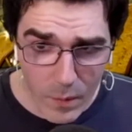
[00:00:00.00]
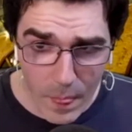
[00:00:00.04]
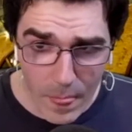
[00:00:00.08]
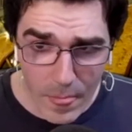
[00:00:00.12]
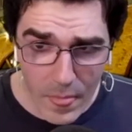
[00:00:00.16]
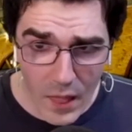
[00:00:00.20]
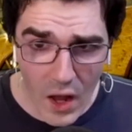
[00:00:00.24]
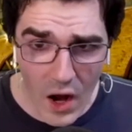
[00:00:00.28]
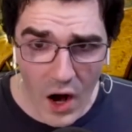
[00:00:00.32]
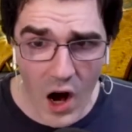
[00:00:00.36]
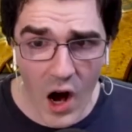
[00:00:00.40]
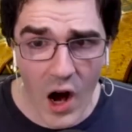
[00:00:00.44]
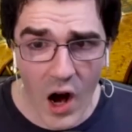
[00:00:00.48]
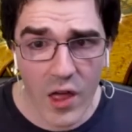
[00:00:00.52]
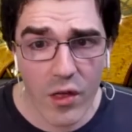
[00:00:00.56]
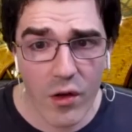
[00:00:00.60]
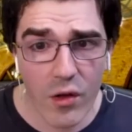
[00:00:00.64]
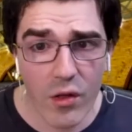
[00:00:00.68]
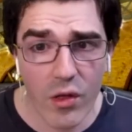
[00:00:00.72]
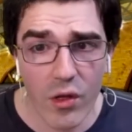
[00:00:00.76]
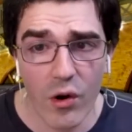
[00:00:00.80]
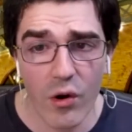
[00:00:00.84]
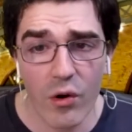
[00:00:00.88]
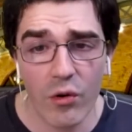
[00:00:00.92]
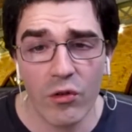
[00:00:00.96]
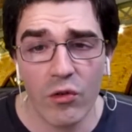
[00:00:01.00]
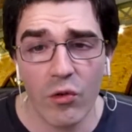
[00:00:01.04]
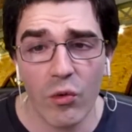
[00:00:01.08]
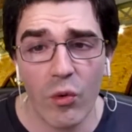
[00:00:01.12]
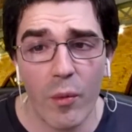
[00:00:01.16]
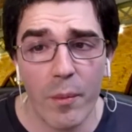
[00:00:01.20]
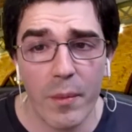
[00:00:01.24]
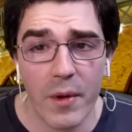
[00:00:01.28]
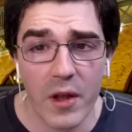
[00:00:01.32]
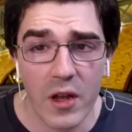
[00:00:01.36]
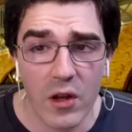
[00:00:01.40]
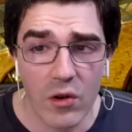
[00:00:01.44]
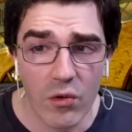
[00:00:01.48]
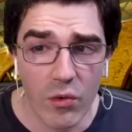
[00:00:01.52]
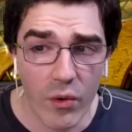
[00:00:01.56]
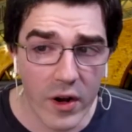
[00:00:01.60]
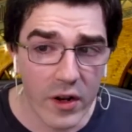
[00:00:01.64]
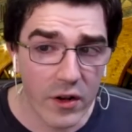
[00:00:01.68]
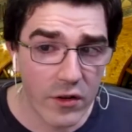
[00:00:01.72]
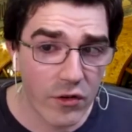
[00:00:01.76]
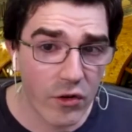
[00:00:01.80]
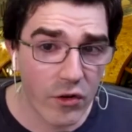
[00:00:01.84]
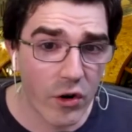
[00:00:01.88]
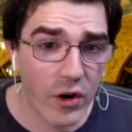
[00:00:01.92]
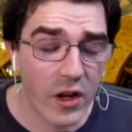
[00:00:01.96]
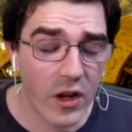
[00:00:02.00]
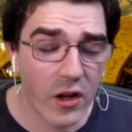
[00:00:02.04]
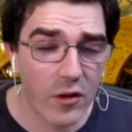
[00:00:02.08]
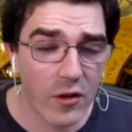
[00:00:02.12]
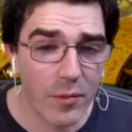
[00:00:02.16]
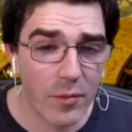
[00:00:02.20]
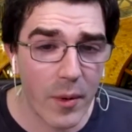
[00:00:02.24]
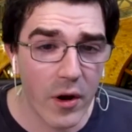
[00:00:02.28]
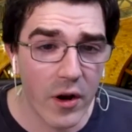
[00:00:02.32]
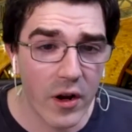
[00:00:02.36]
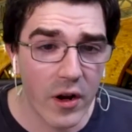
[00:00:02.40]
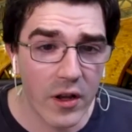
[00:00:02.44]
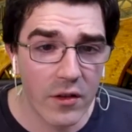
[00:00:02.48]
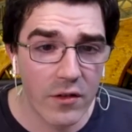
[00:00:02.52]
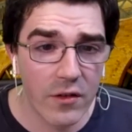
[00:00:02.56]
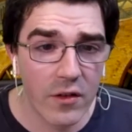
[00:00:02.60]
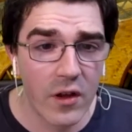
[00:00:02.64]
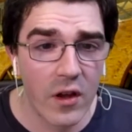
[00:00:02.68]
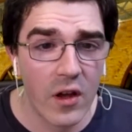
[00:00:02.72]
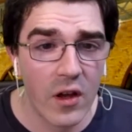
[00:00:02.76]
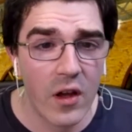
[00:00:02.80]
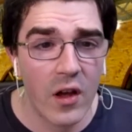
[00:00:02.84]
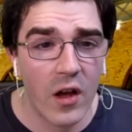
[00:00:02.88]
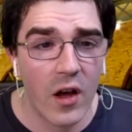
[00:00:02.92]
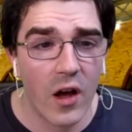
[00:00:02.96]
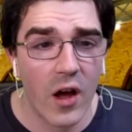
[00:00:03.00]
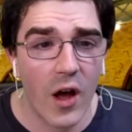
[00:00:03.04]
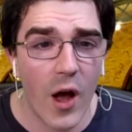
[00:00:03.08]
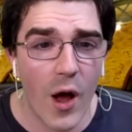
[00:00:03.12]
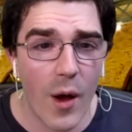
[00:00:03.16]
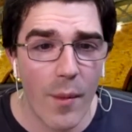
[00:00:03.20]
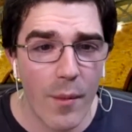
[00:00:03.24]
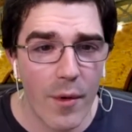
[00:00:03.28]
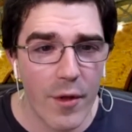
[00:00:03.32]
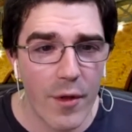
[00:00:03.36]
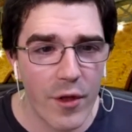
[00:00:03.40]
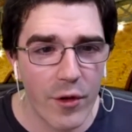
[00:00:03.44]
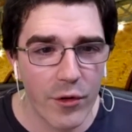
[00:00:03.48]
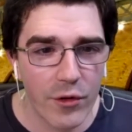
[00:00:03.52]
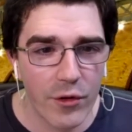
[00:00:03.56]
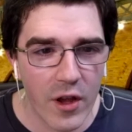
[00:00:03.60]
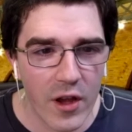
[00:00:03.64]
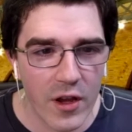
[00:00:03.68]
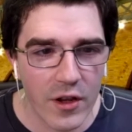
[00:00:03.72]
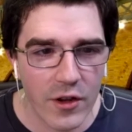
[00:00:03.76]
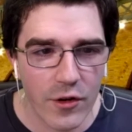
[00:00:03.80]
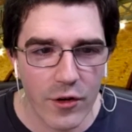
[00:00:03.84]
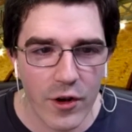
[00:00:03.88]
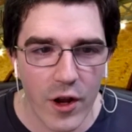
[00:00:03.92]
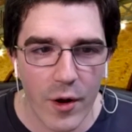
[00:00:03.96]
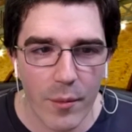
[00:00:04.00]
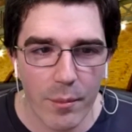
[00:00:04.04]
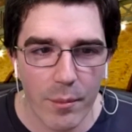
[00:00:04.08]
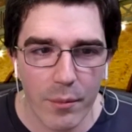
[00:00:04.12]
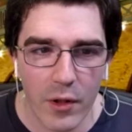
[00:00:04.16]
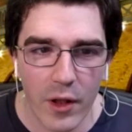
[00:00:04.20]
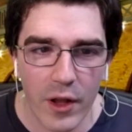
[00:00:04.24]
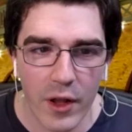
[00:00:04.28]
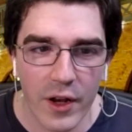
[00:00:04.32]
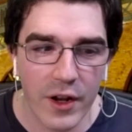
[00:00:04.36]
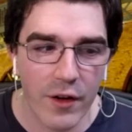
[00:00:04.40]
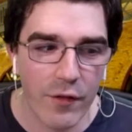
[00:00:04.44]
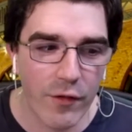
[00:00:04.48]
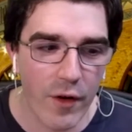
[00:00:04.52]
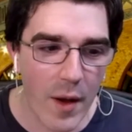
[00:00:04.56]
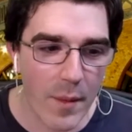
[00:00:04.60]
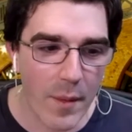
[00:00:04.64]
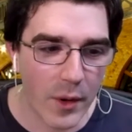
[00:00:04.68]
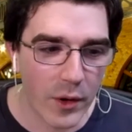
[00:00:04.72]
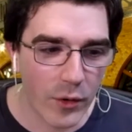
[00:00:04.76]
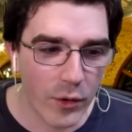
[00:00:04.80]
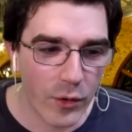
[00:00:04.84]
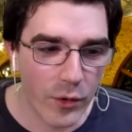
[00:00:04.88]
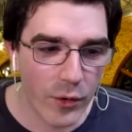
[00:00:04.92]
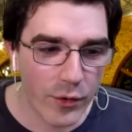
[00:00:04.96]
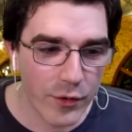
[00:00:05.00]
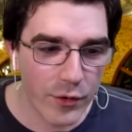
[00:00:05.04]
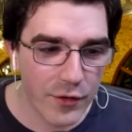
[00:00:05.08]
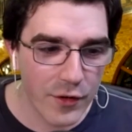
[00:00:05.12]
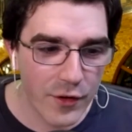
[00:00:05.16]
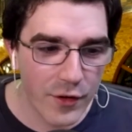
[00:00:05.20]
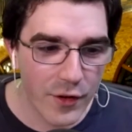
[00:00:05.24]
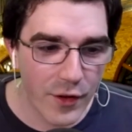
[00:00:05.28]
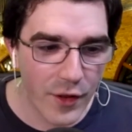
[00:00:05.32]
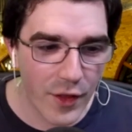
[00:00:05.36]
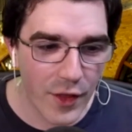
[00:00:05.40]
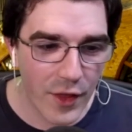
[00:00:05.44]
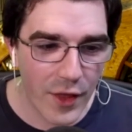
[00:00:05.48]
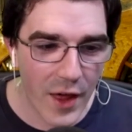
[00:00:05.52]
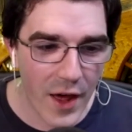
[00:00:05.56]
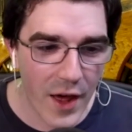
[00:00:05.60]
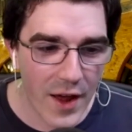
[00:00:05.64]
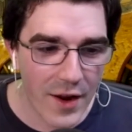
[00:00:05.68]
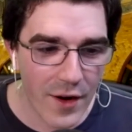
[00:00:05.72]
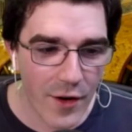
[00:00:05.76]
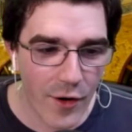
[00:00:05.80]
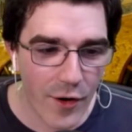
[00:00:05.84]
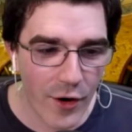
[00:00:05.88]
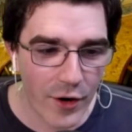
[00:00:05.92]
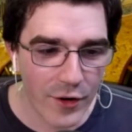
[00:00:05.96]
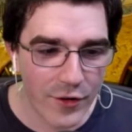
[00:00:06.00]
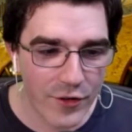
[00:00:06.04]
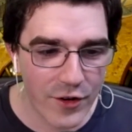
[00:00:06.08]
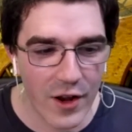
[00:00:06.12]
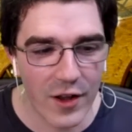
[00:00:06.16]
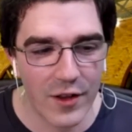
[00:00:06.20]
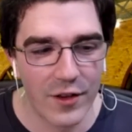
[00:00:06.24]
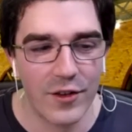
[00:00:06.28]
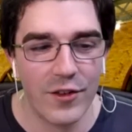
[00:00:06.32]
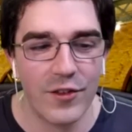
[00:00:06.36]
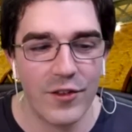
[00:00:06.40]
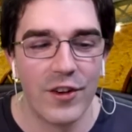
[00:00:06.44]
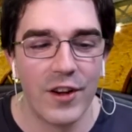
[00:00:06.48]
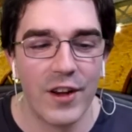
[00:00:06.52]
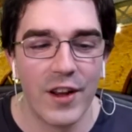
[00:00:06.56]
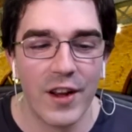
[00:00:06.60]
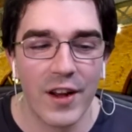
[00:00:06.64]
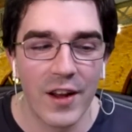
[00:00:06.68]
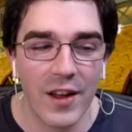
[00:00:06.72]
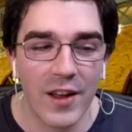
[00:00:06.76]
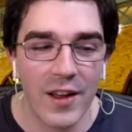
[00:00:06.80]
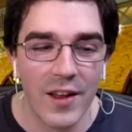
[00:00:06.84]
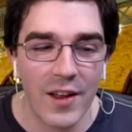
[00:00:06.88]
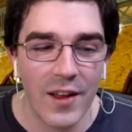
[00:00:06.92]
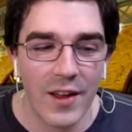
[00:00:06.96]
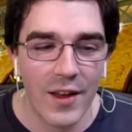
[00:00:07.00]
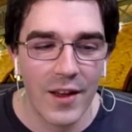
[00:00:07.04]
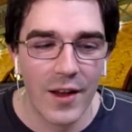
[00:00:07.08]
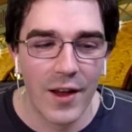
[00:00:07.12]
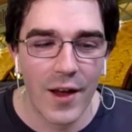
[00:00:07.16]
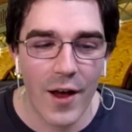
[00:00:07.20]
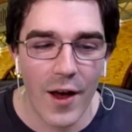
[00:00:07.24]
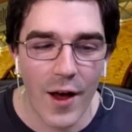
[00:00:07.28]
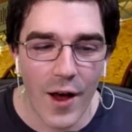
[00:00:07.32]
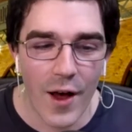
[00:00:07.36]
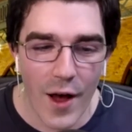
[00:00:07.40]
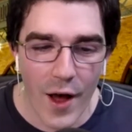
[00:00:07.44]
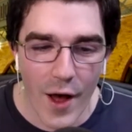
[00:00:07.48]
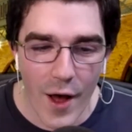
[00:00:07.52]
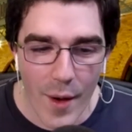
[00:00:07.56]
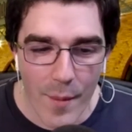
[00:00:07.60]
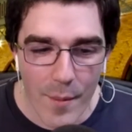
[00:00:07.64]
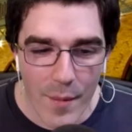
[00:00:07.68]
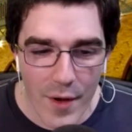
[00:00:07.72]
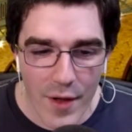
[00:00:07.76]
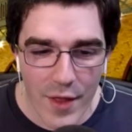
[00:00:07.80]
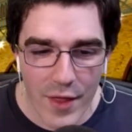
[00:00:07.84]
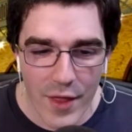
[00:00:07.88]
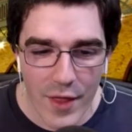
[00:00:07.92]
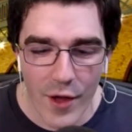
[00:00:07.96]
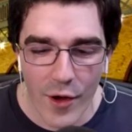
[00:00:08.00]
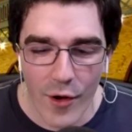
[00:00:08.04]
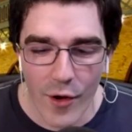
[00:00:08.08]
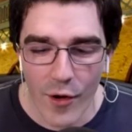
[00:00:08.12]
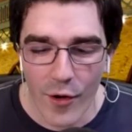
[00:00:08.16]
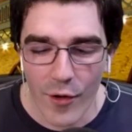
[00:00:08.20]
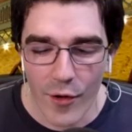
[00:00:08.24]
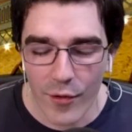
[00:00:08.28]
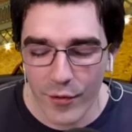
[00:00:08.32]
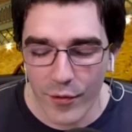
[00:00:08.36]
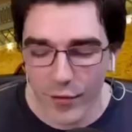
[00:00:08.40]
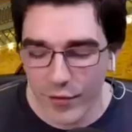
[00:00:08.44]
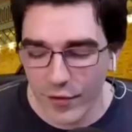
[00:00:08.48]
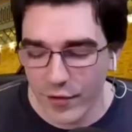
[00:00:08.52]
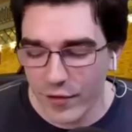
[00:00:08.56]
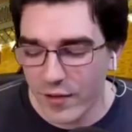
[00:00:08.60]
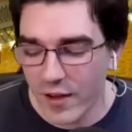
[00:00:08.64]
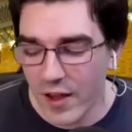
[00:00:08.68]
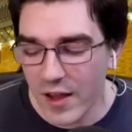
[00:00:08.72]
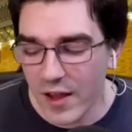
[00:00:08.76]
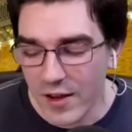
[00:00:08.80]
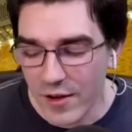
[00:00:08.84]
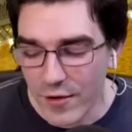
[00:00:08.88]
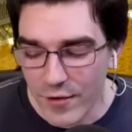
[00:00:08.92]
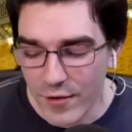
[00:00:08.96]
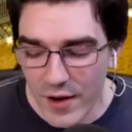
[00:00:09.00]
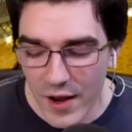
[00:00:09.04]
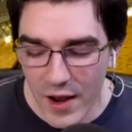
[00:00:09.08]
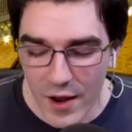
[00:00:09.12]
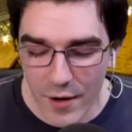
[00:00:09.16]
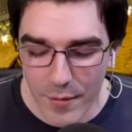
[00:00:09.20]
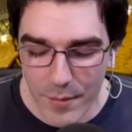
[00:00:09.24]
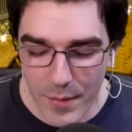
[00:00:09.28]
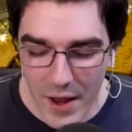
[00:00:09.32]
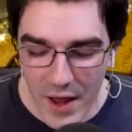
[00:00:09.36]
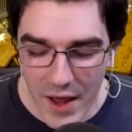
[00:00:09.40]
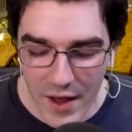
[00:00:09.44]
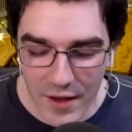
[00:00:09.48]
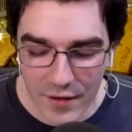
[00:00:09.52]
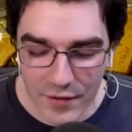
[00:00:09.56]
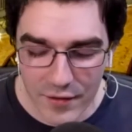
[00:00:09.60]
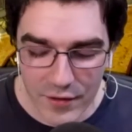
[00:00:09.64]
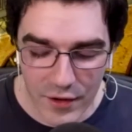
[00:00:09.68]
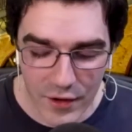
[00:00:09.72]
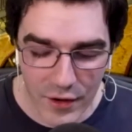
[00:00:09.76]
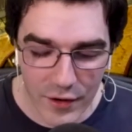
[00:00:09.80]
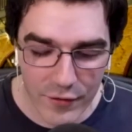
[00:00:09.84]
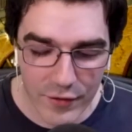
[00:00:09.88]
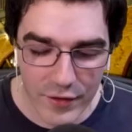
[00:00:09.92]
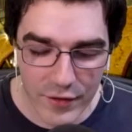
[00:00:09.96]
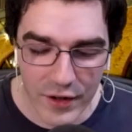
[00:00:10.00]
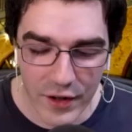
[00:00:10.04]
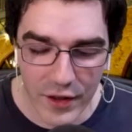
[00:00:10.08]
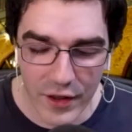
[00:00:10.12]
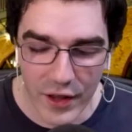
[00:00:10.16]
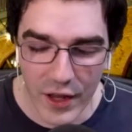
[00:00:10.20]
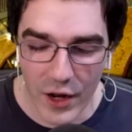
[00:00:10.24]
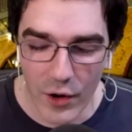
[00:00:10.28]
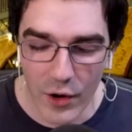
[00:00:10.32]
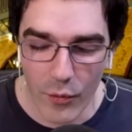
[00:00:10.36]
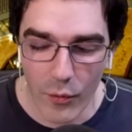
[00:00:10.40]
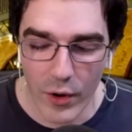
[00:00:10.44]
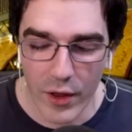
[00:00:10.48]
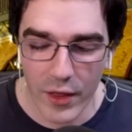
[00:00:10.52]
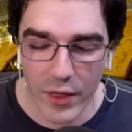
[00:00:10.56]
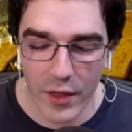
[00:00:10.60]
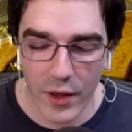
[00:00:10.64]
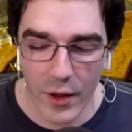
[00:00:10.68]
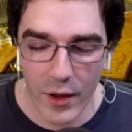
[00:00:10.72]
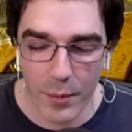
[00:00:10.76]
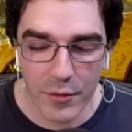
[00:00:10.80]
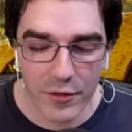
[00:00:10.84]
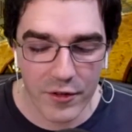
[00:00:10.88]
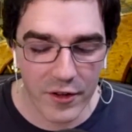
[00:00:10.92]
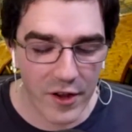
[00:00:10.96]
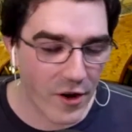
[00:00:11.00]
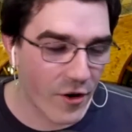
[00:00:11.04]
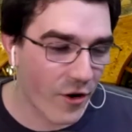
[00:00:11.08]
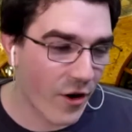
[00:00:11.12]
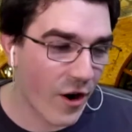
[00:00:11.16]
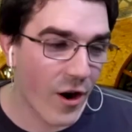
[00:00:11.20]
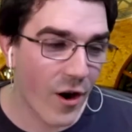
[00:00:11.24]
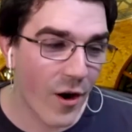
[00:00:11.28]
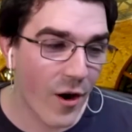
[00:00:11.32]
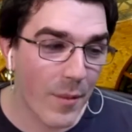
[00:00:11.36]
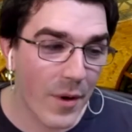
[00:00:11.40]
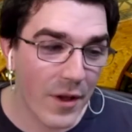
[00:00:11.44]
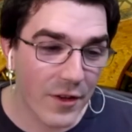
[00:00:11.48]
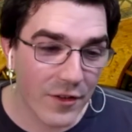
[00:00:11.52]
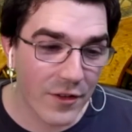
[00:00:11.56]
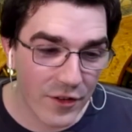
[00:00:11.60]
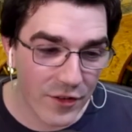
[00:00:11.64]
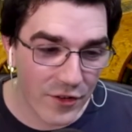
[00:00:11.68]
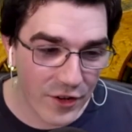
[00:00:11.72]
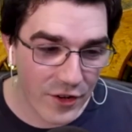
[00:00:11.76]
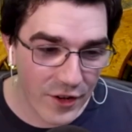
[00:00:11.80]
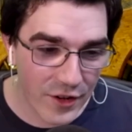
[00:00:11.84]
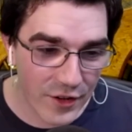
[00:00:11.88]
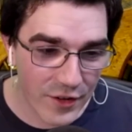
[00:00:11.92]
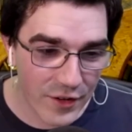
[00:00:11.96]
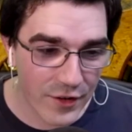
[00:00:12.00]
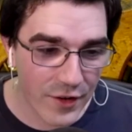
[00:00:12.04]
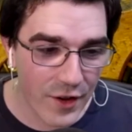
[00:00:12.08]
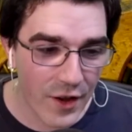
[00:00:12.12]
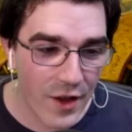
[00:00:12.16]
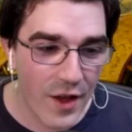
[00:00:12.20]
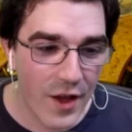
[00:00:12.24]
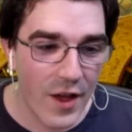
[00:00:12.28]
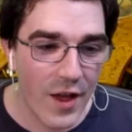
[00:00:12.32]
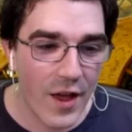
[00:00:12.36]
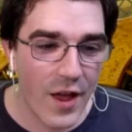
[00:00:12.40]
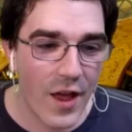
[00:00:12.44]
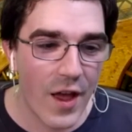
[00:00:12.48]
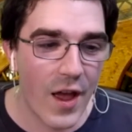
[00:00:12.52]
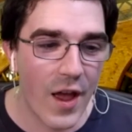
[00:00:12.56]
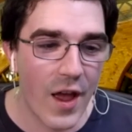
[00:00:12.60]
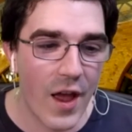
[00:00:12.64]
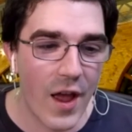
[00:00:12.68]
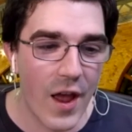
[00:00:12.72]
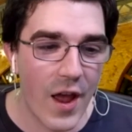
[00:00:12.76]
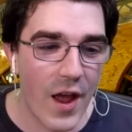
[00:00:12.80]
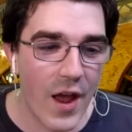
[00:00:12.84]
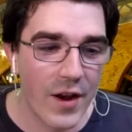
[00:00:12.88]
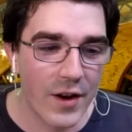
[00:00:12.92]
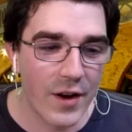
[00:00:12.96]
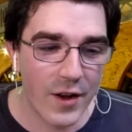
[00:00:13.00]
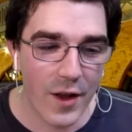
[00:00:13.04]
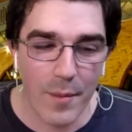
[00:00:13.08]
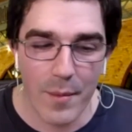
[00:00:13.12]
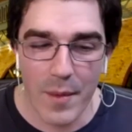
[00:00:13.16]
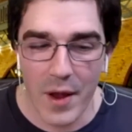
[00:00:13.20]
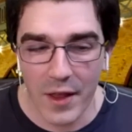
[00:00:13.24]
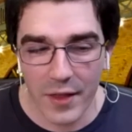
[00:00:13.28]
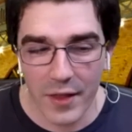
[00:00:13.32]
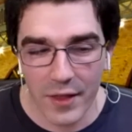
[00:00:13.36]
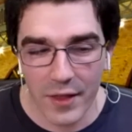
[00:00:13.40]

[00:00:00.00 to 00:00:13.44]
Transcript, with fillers: Either of those will be great starting experience. Um, they'll take you down plenty of rabbit holes that are challenging. Um, they'll take you down paths of dealing with obscure error messages and command line